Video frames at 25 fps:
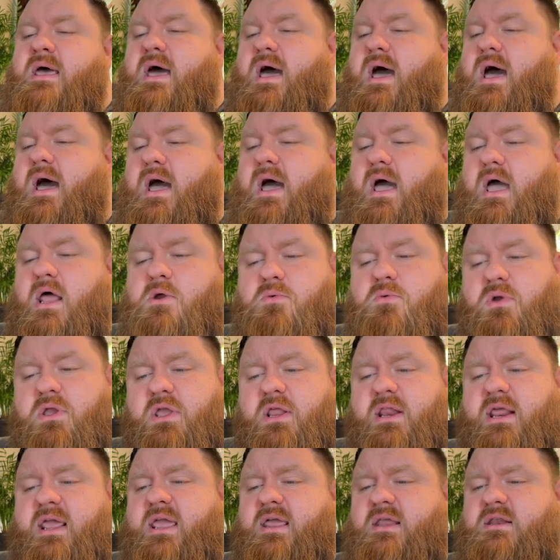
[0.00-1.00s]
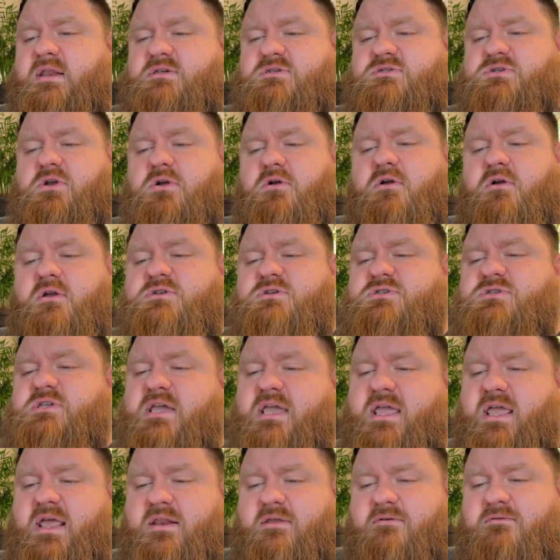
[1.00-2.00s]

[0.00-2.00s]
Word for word: Uh, I don't want you to get discouraged. Again,